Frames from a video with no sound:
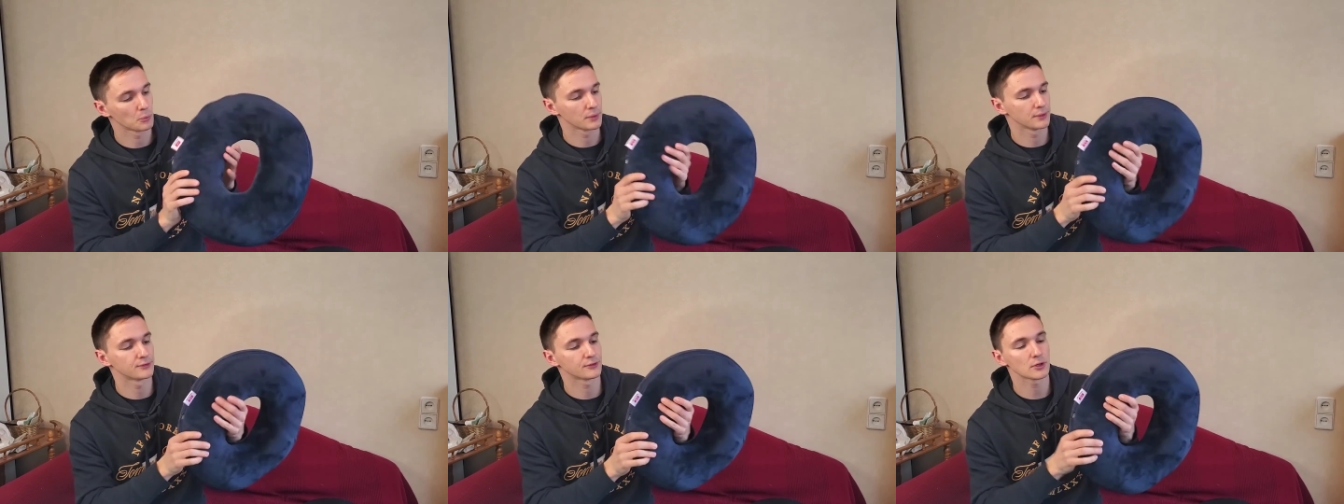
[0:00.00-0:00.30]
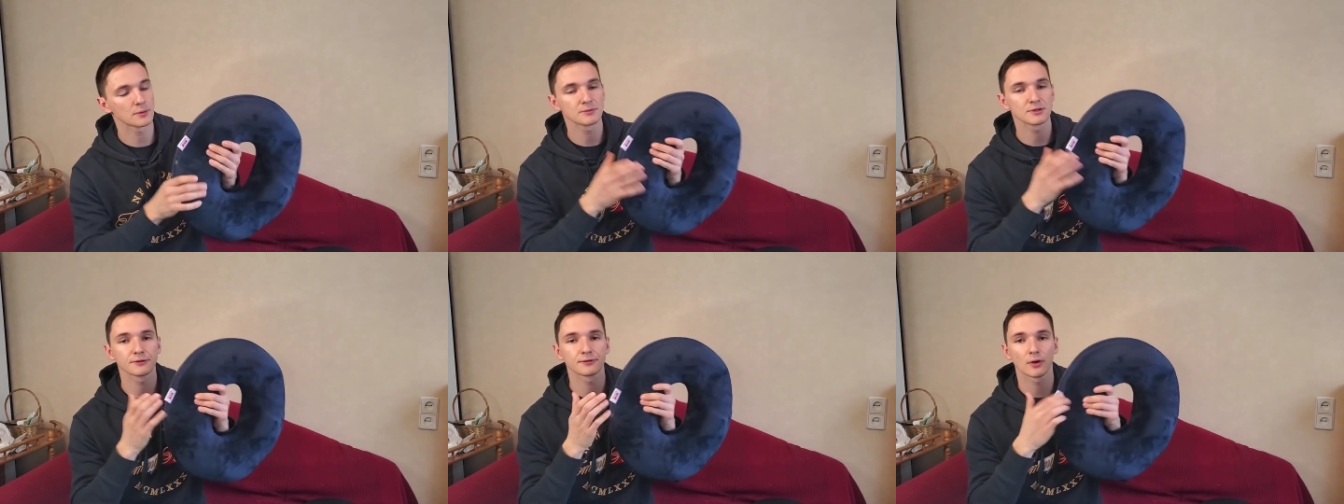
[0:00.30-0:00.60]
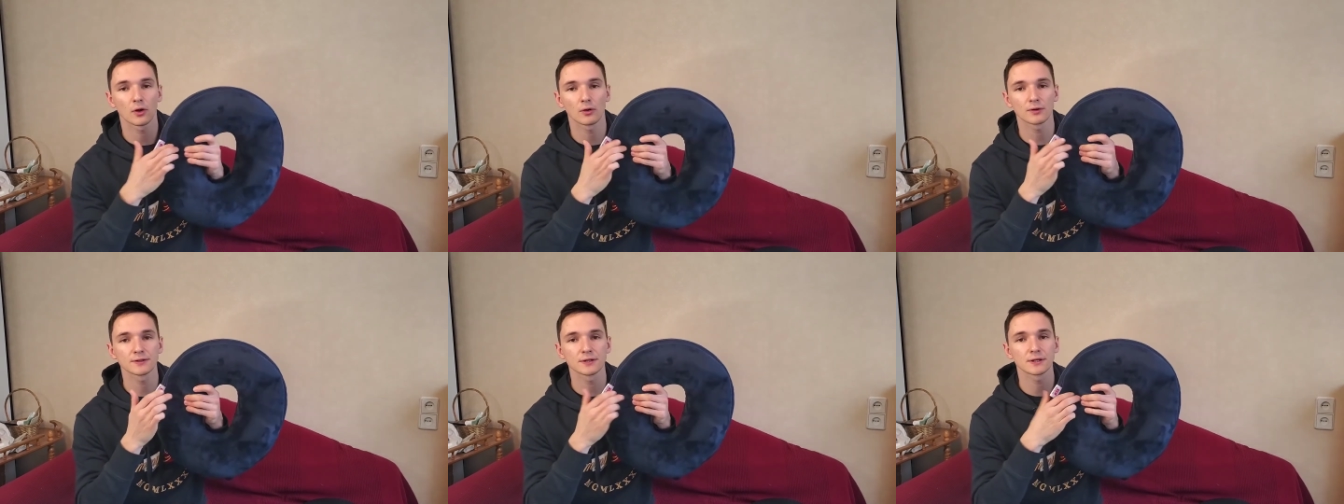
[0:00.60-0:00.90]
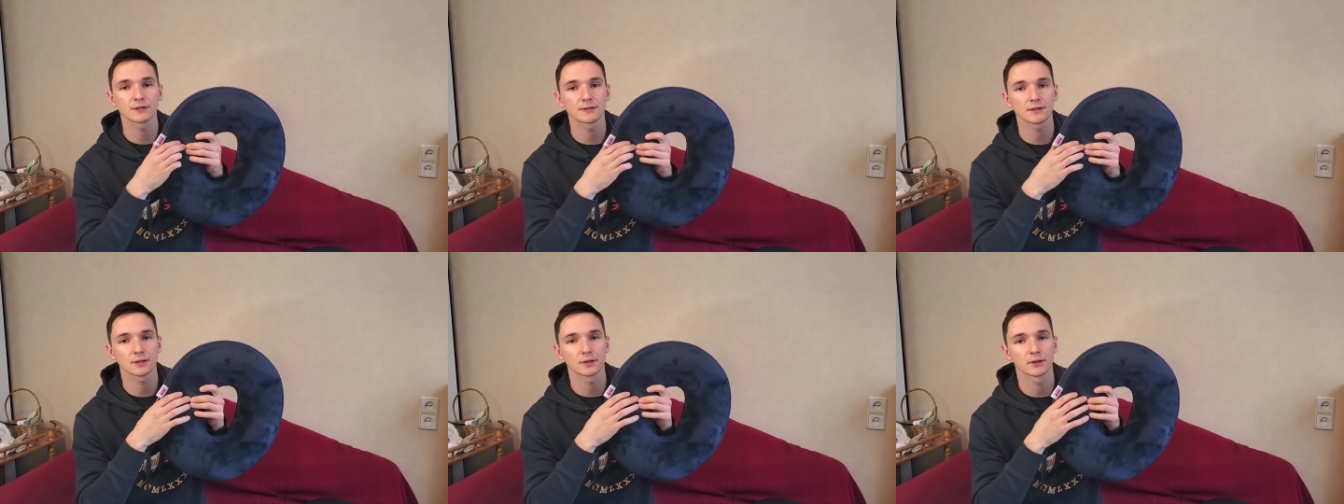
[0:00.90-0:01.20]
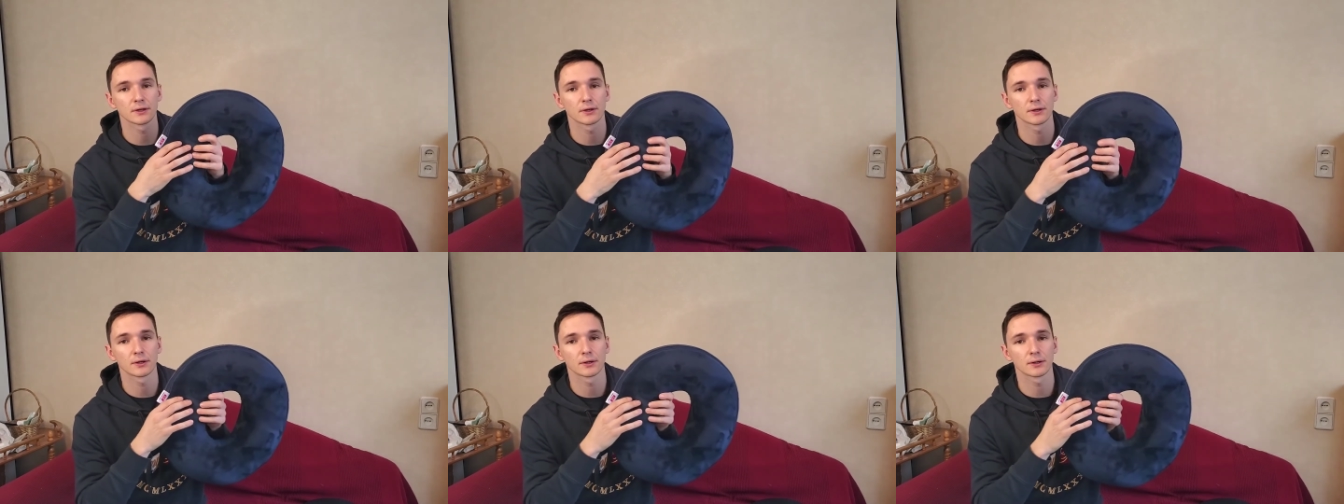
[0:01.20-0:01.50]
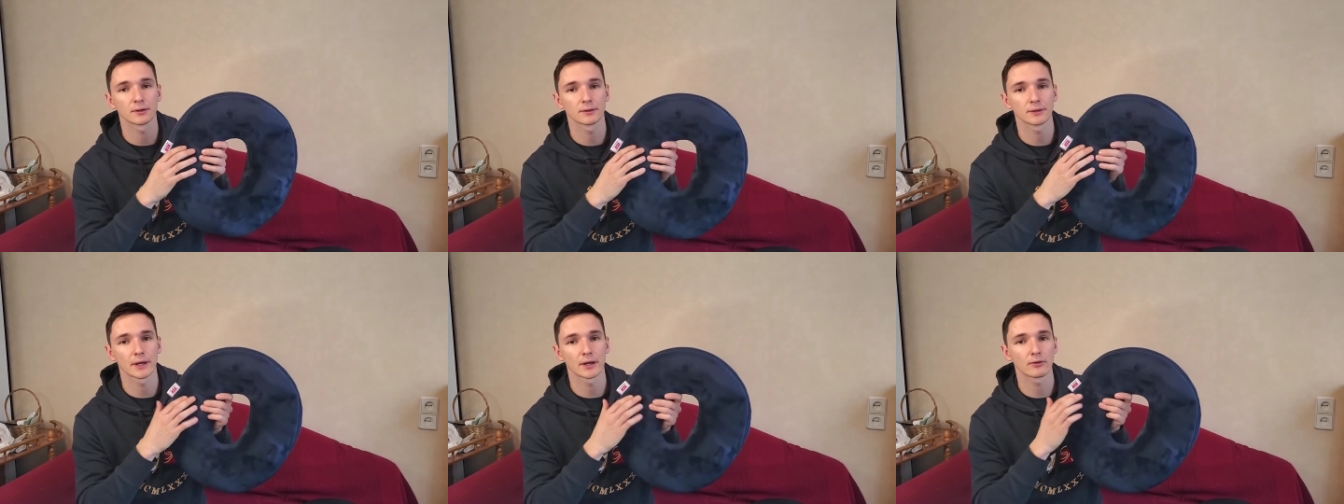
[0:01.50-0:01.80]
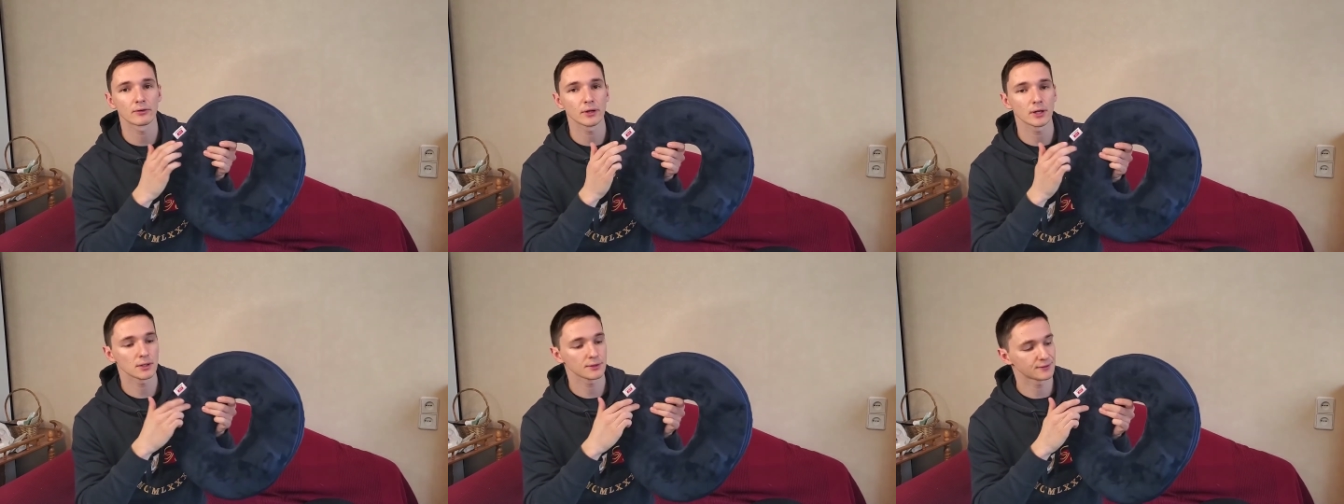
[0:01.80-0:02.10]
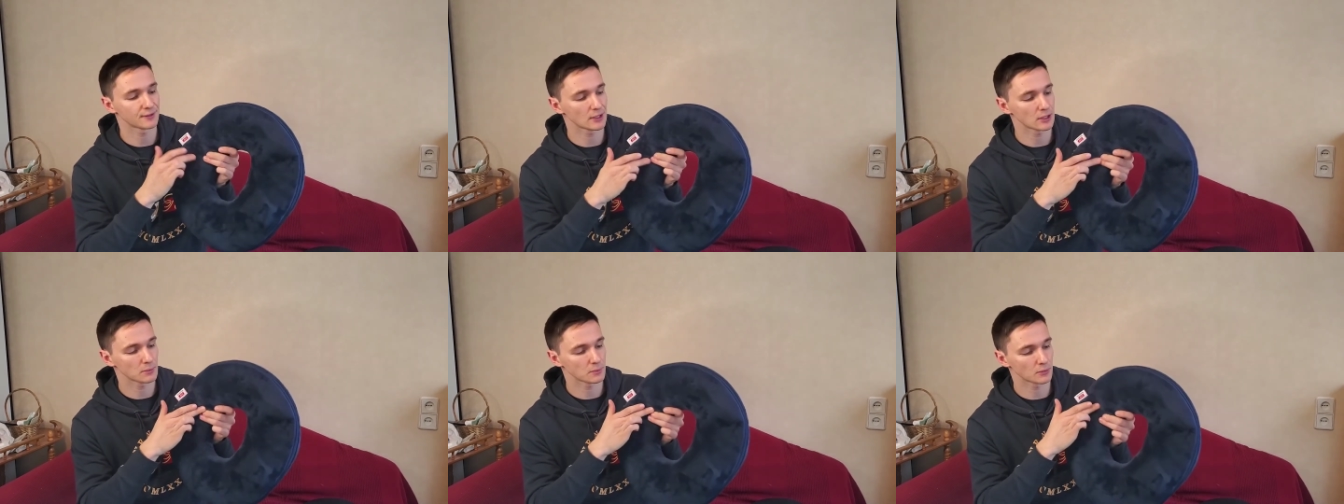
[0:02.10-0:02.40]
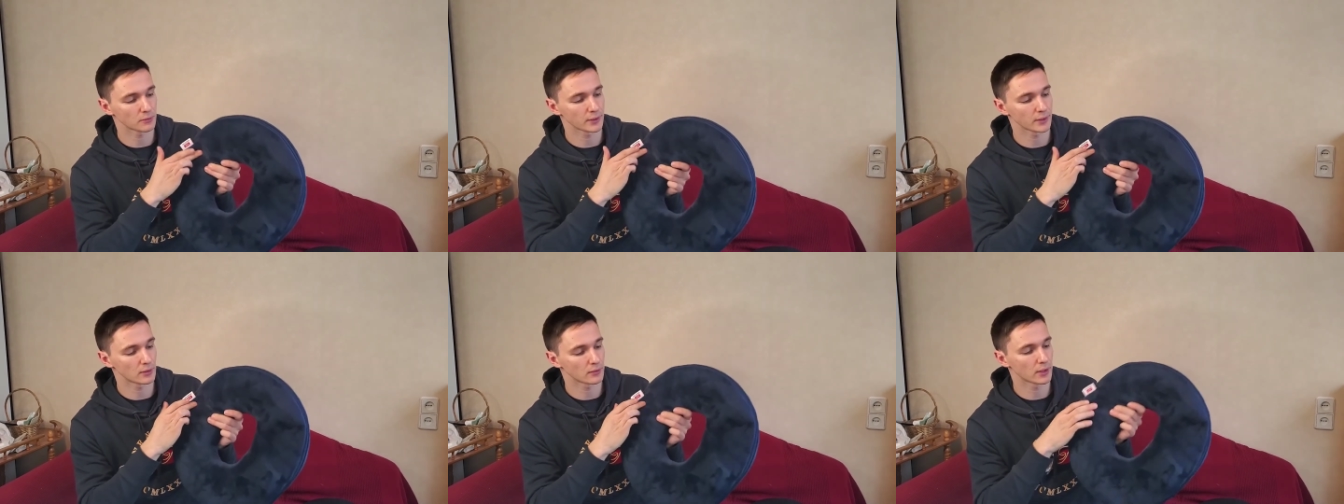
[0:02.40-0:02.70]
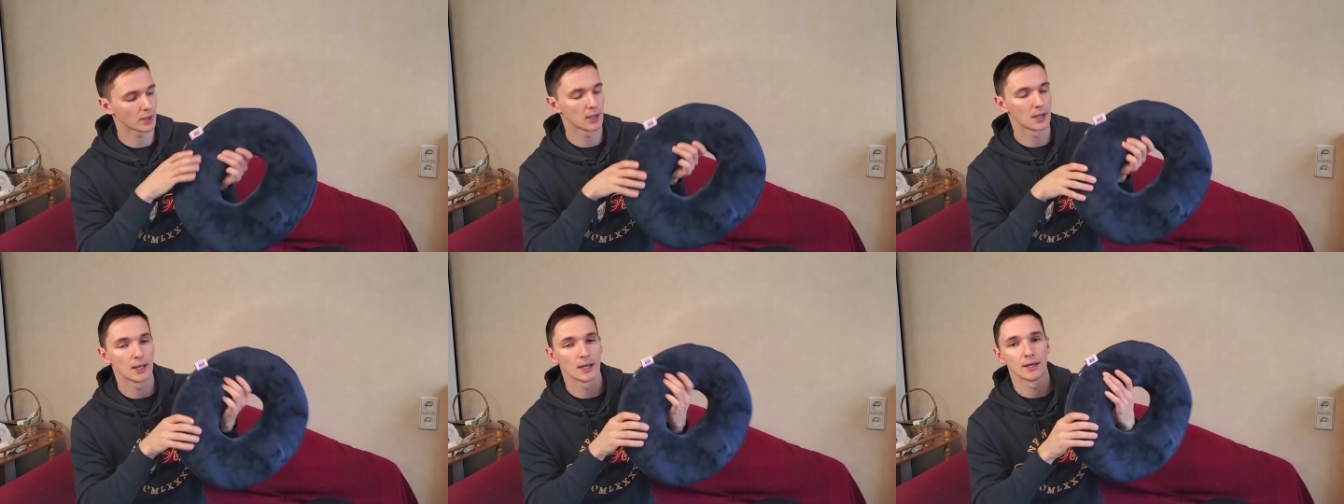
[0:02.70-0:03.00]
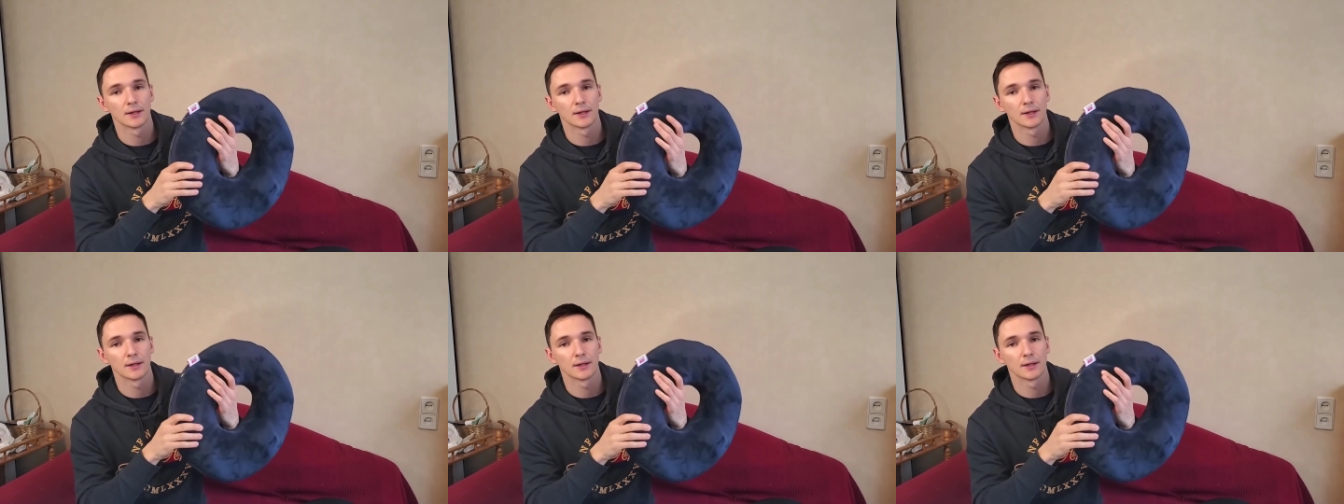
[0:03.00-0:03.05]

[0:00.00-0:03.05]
in terms of coccyx uh, area, tailbone area,